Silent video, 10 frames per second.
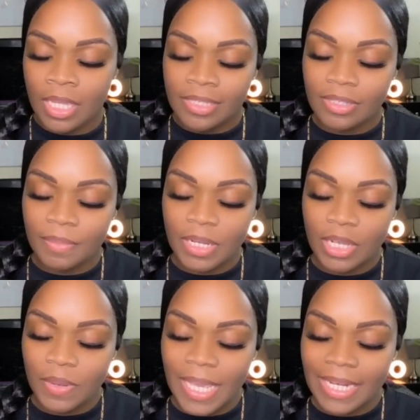So I'm going to
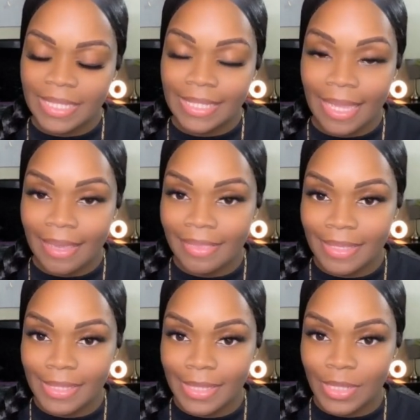go ahead and take
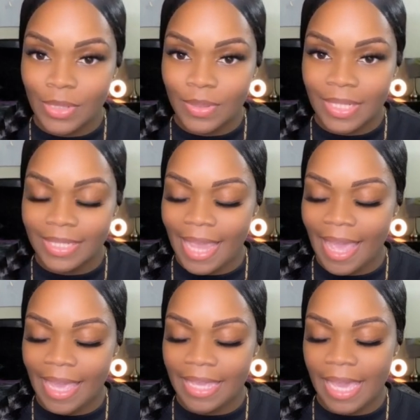this little
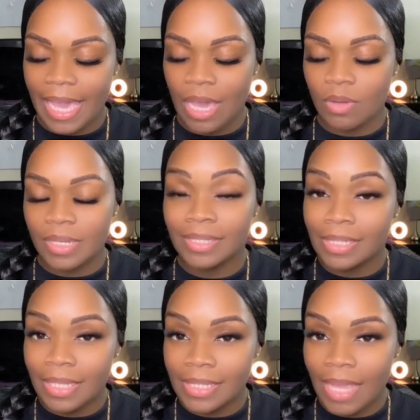tag out because it
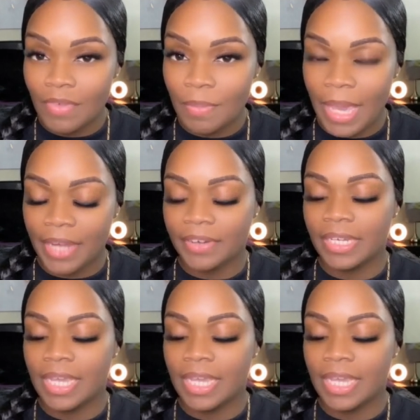does have a battery,